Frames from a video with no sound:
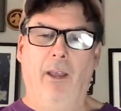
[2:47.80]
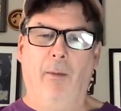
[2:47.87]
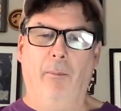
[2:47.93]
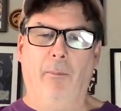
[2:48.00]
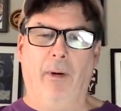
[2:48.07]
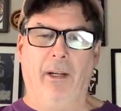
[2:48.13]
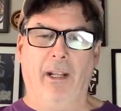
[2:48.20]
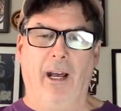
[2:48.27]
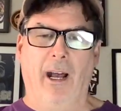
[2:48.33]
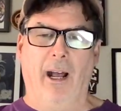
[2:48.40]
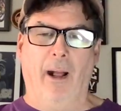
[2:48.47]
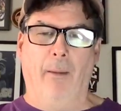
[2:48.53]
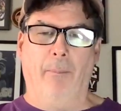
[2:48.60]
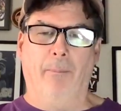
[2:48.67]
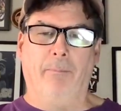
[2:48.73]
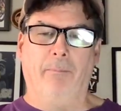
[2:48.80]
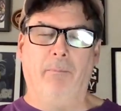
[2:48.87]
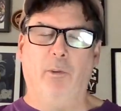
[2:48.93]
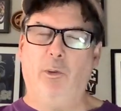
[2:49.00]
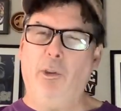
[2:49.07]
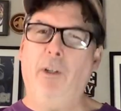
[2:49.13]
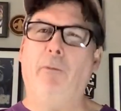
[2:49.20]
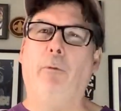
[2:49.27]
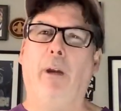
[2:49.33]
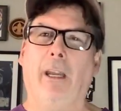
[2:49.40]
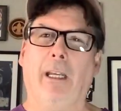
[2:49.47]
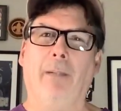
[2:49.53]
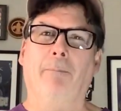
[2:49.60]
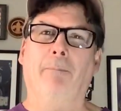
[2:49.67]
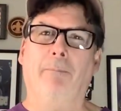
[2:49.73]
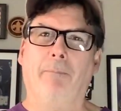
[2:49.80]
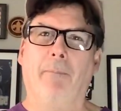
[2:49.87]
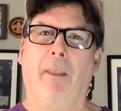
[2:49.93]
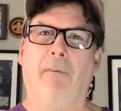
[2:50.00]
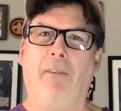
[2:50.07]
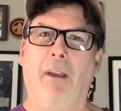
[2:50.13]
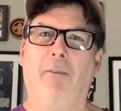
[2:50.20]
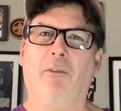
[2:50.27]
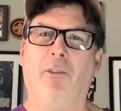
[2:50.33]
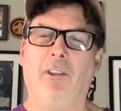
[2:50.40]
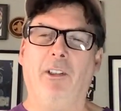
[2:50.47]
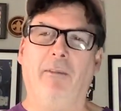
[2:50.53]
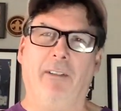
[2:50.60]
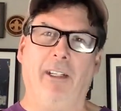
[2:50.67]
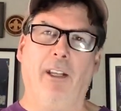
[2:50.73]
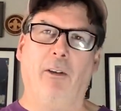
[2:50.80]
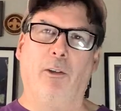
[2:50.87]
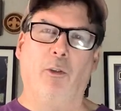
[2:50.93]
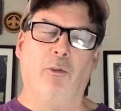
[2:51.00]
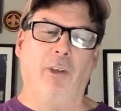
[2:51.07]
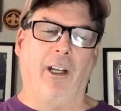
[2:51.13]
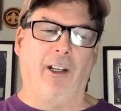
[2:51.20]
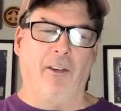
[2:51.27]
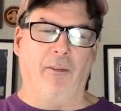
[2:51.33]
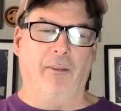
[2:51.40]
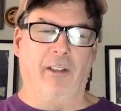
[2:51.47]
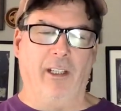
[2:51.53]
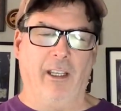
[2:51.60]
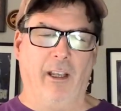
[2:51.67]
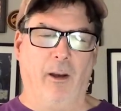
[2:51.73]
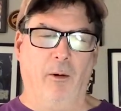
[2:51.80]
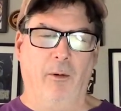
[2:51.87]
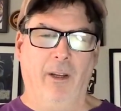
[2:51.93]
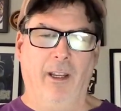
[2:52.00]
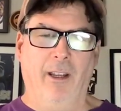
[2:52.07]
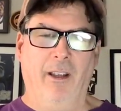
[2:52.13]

But shouldn't have ran. If you haven't seen the video, go check out the video.